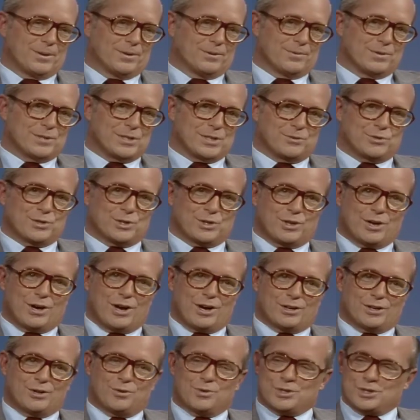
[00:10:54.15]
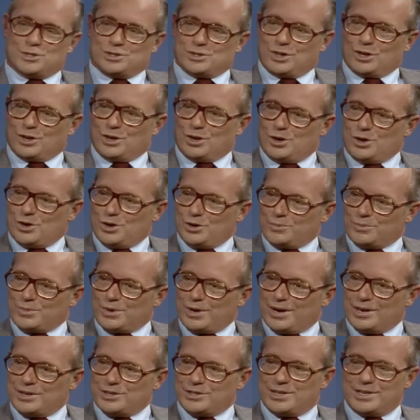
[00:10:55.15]
University of Chicago, which is a long
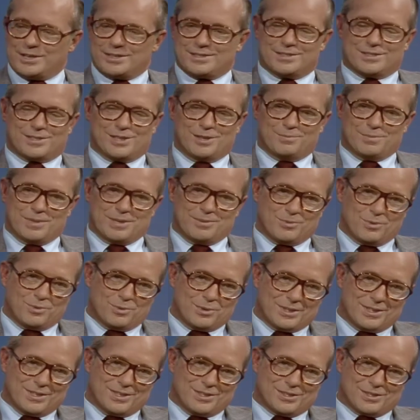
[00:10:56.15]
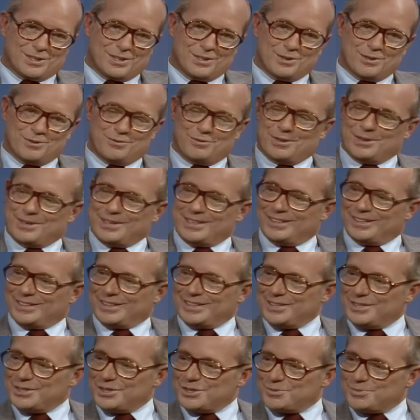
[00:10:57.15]
project, some people would consider a very
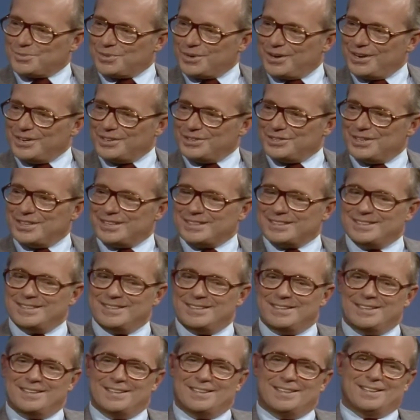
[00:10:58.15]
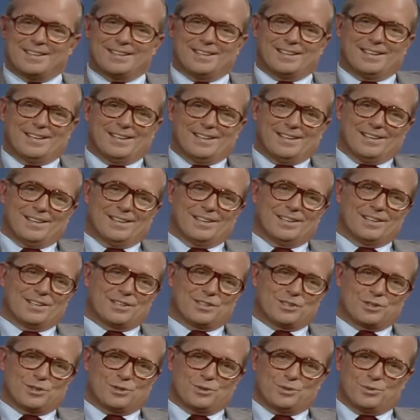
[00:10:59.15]
elitist project, uh,
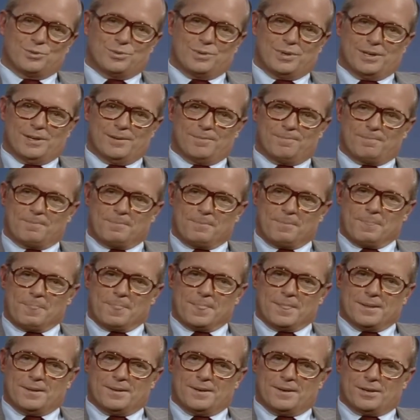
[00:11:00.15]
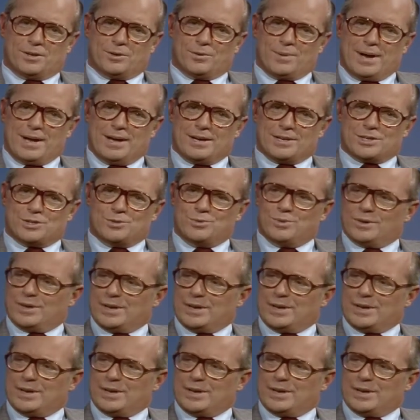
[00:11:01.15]
to uh, a grant to a